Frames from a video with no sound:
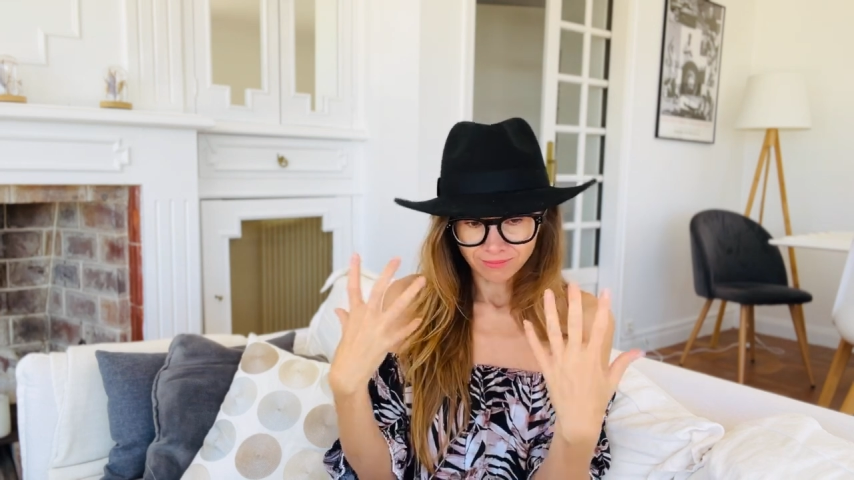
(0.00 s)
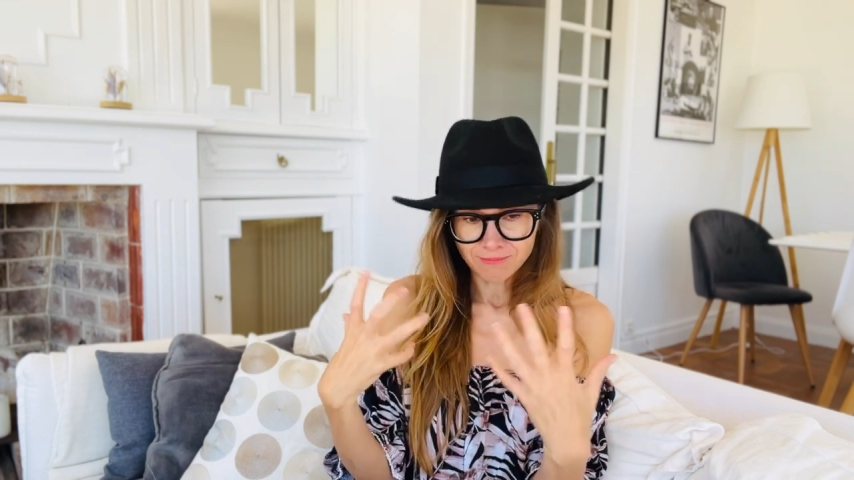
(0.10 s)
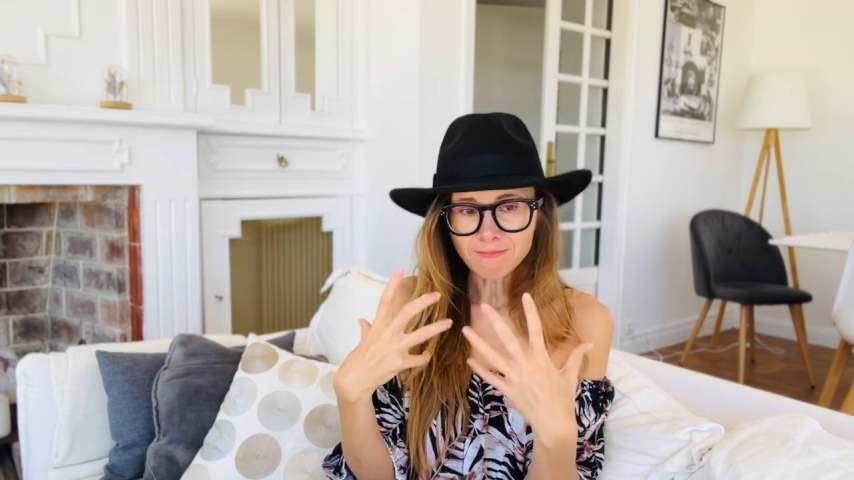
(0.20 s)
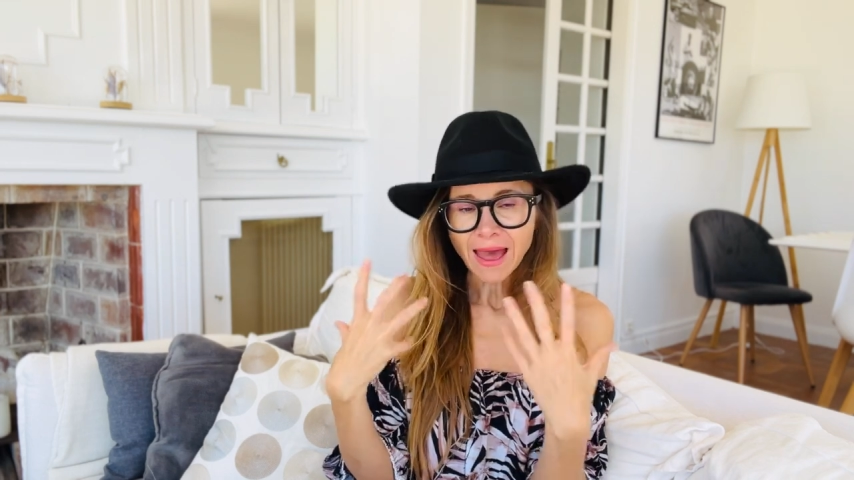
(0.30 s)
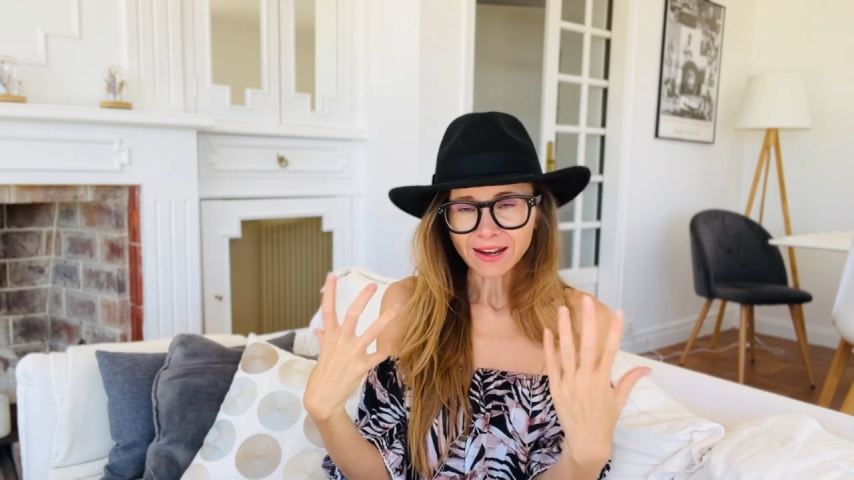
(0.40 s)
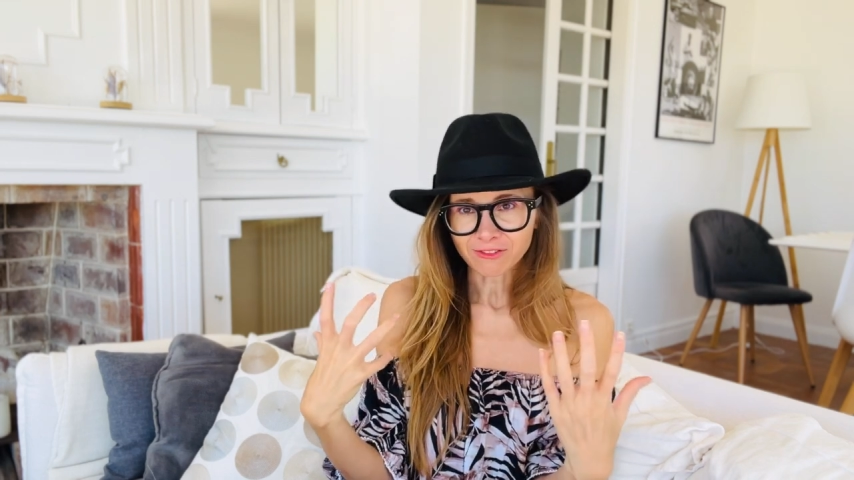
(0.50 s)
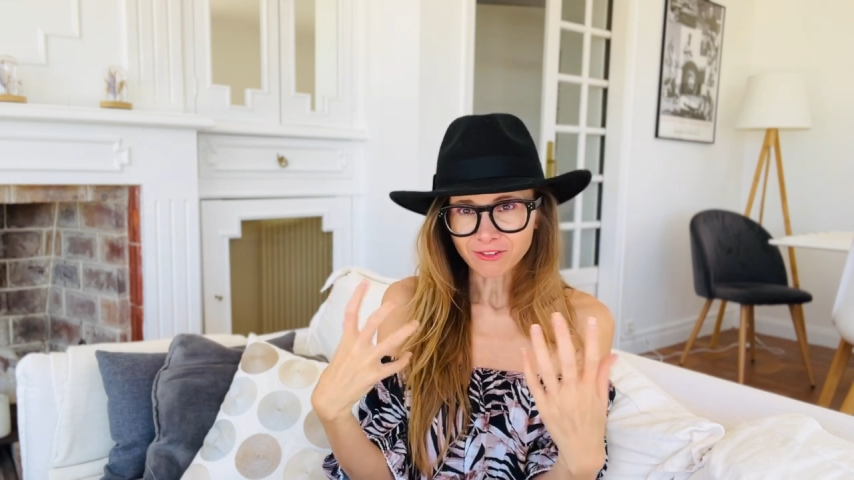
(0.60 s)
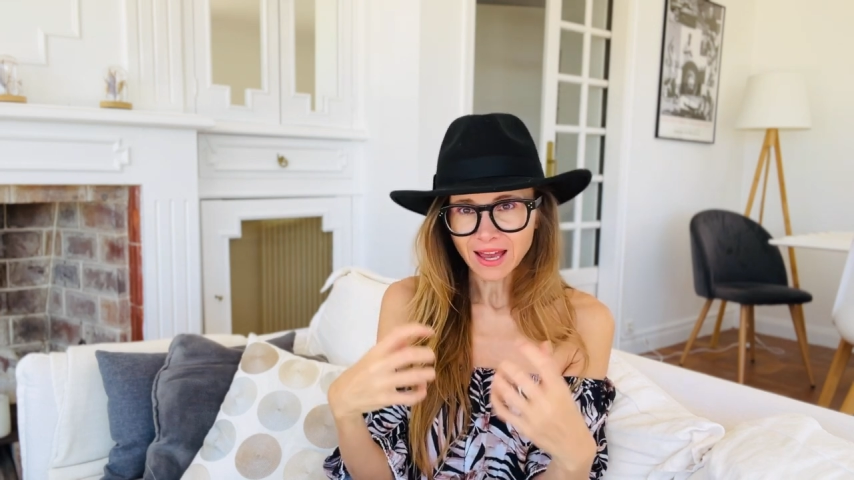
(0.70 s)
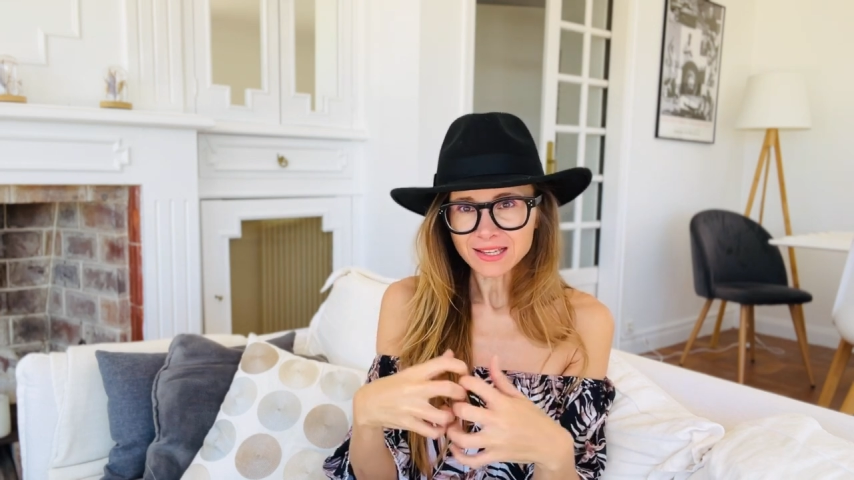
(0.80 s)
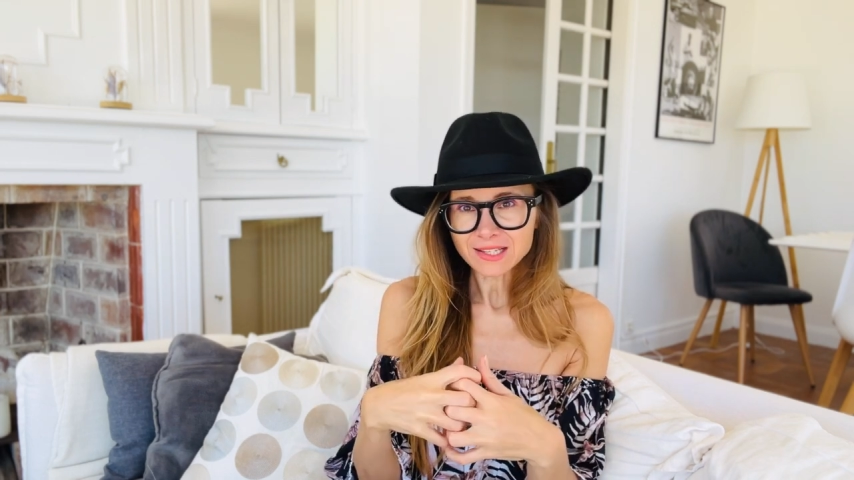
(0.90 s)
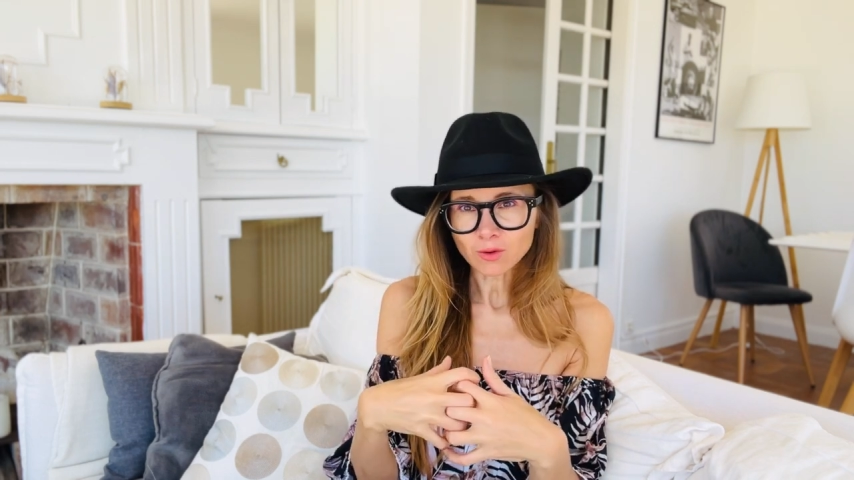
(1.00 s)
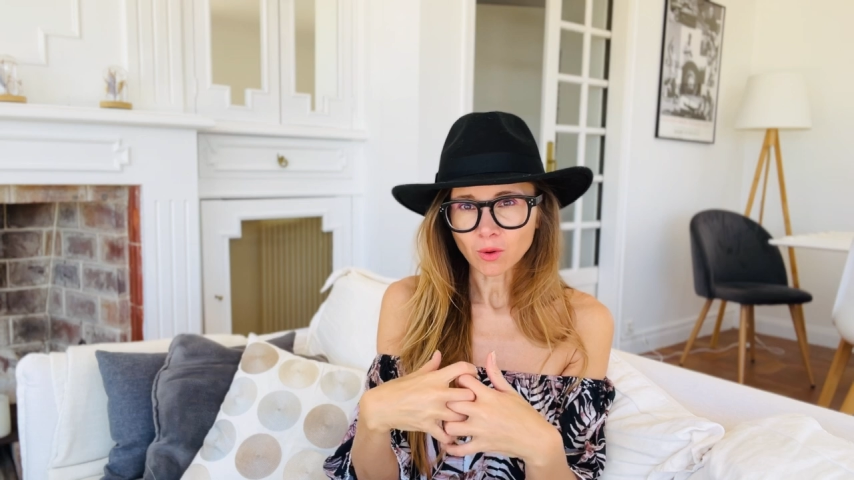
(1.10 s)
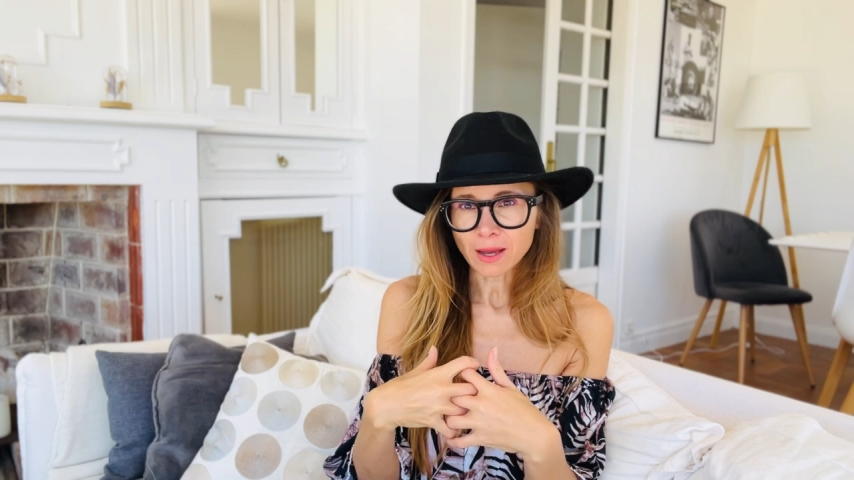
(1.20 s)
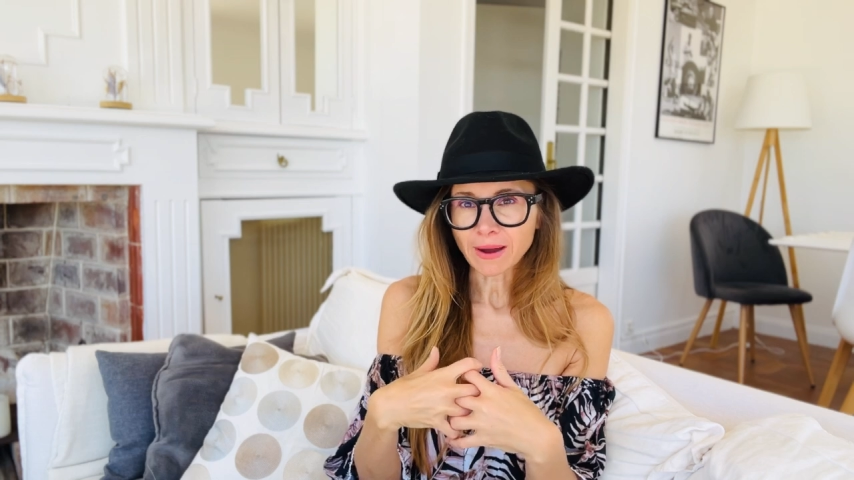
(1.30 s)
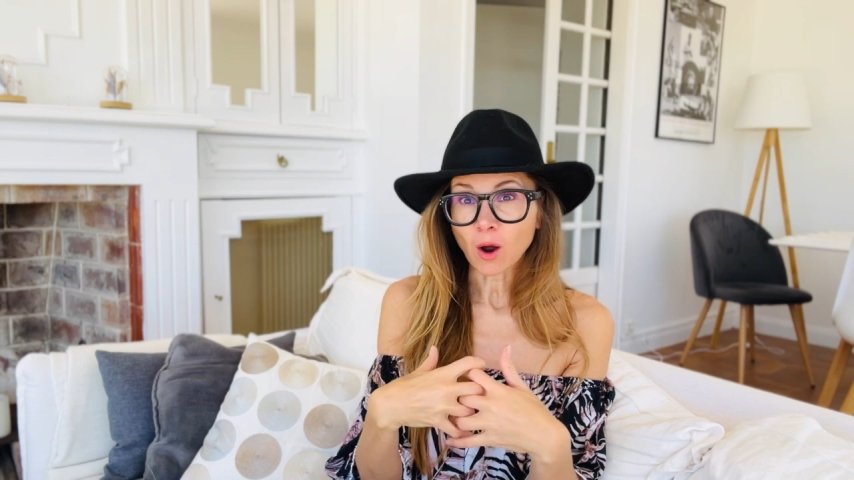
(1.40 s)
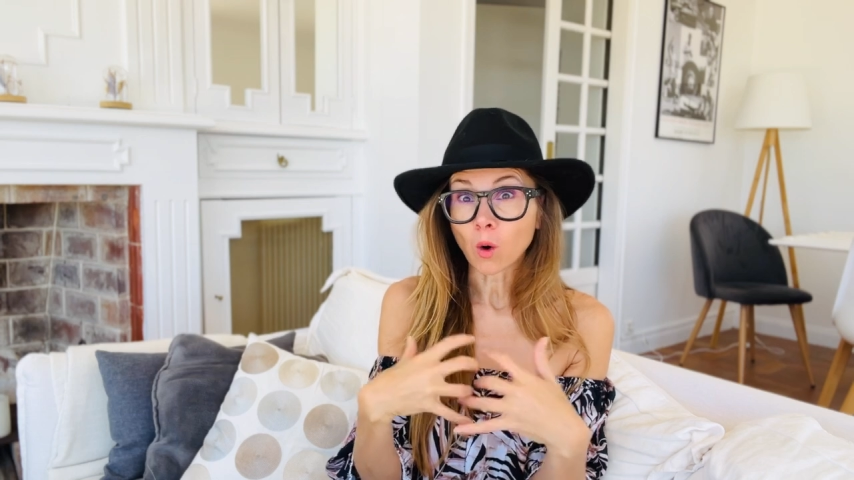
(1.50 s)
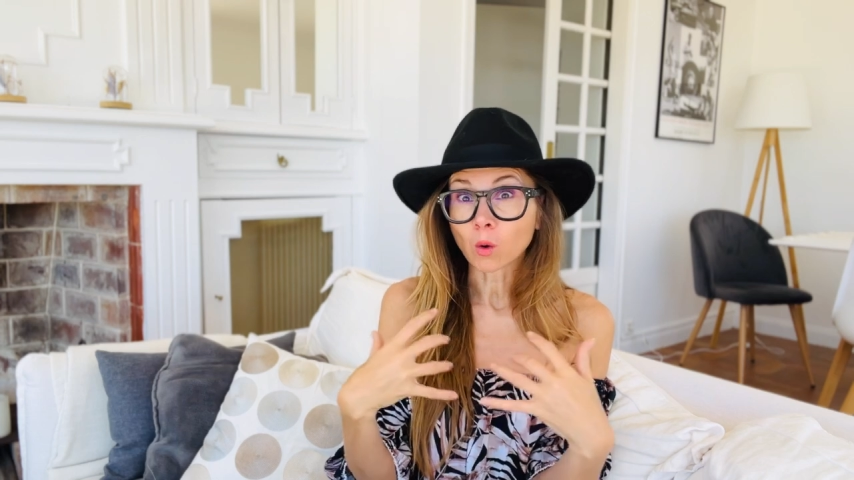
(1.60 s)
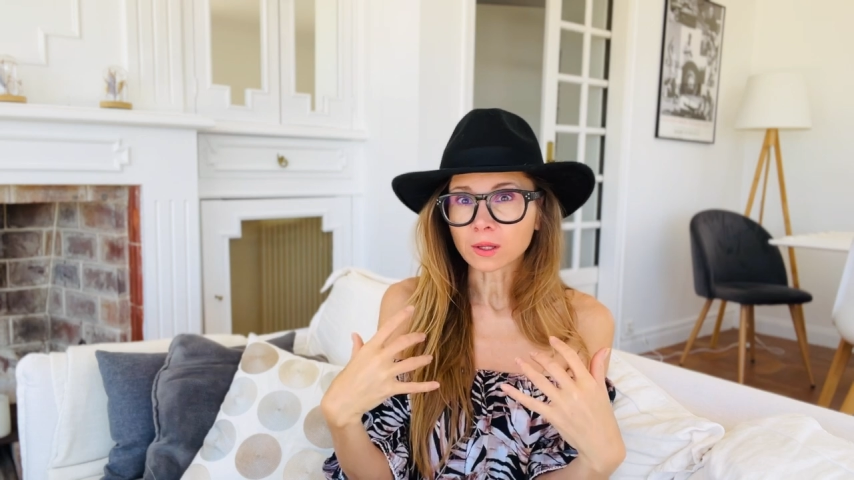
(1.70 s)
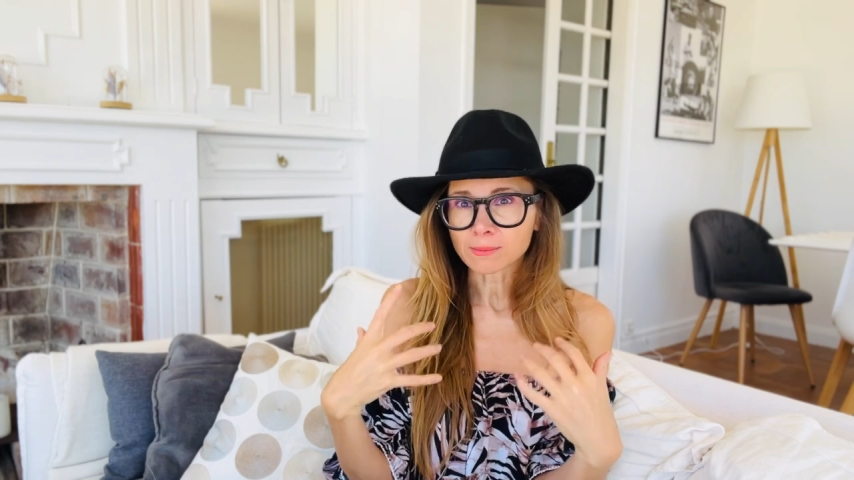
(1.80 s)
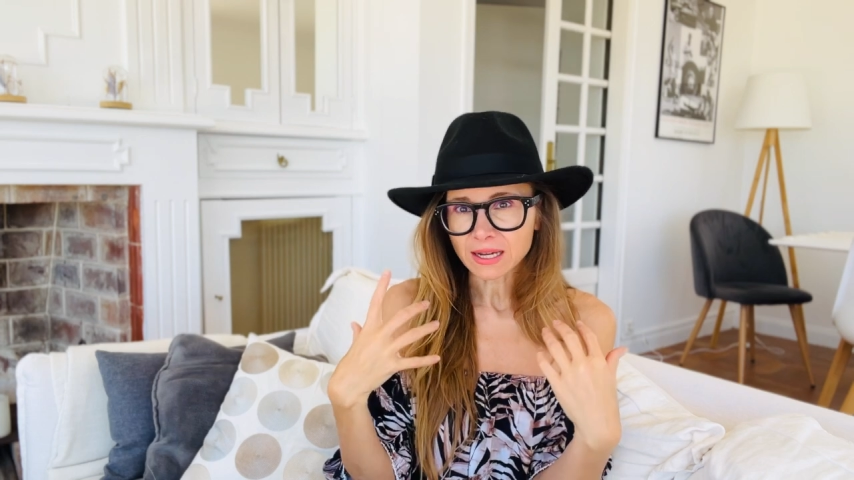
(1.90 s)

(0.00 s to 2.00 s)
manifest, or am I holding